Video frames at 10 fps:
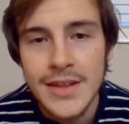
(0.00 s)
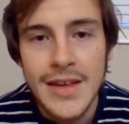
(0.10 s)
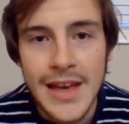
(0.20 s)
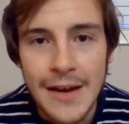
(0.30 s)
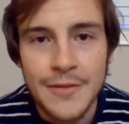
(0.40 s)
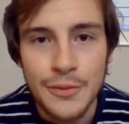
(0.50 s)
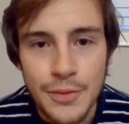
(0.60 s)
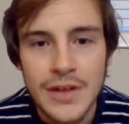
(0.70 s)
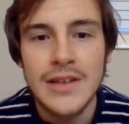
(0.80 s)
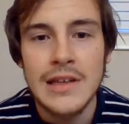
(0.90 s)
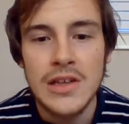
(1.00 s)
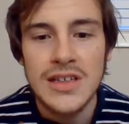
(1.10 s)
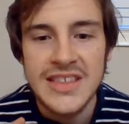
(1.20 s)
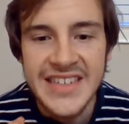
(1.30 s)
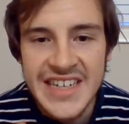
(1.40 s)
You have to really
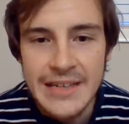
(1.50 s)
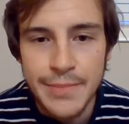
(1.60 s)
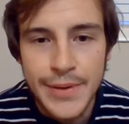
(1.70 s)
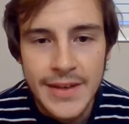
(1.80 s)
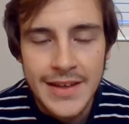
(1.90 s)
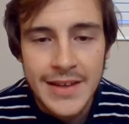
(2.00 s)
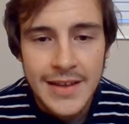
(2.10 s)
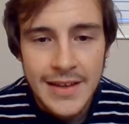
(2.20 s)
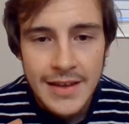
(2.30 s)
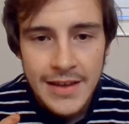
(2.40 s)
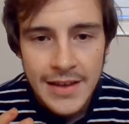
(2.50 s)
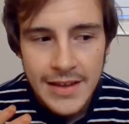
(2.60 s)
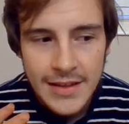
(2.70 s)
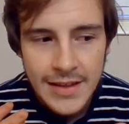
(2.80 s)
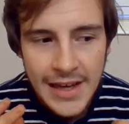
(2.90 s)
look deep.
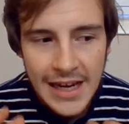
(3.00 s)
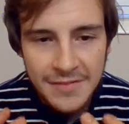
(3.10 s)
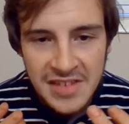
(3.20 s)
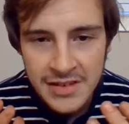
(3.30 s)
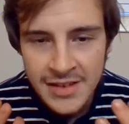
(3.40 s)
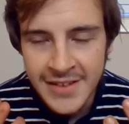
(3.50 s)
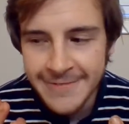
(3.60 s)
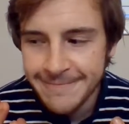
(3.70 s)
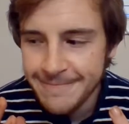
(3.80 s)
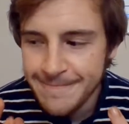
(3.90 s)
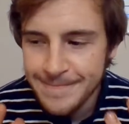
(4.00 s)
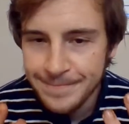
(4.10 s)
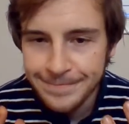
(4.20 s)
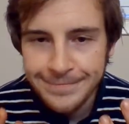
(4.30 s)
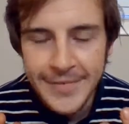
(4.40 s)
You have to
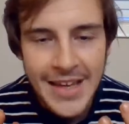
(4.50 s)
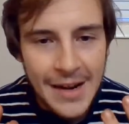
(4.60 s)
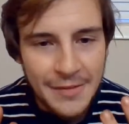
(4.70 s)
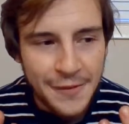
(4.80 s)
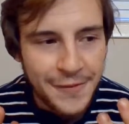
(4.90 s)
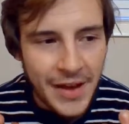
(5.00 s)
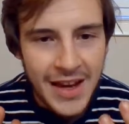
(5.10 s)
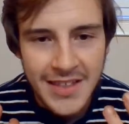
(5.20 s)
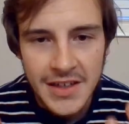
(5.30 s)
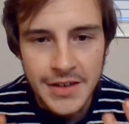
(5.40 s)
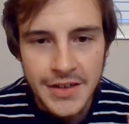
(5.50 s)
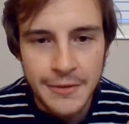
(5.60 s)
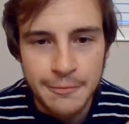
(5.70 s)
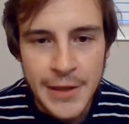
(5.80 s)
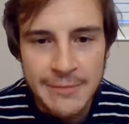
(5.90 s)
you have to find the
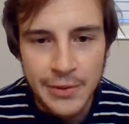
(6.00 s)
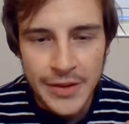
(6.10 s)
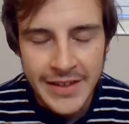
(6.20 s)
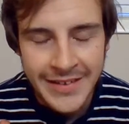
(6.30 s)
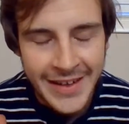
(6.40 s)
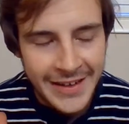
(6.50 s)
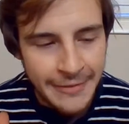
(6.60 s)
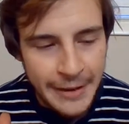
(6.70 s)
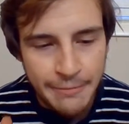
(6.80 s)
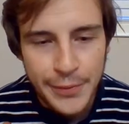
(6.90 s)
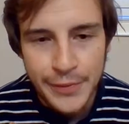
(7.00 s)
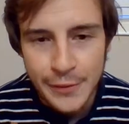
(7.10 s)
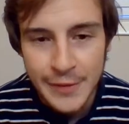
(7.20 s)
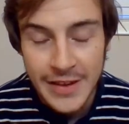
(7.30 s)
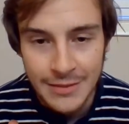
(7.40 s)
good in people and, and, and
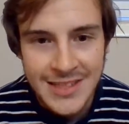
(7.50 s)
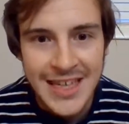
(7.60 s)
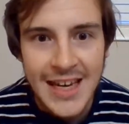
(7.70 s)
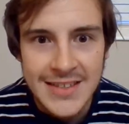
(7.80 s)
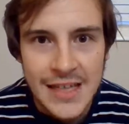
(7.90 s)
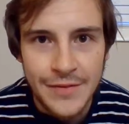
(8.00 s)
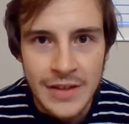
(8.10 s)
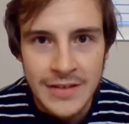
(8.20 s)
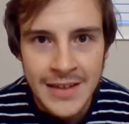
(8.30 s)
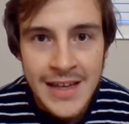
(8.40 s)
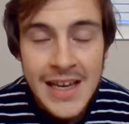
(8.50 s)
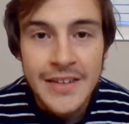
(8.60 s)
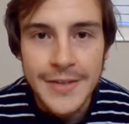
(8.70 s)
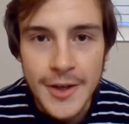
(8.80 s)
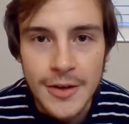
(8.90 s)
prove to them scientifically
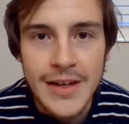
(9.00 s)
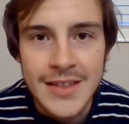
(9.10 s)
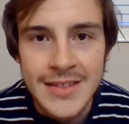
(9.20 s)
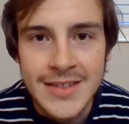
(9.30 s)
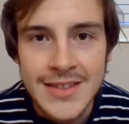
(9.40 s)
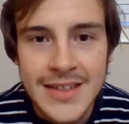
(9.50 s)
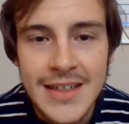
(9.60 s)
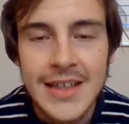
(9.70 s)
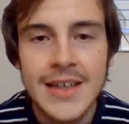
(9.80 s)
that there is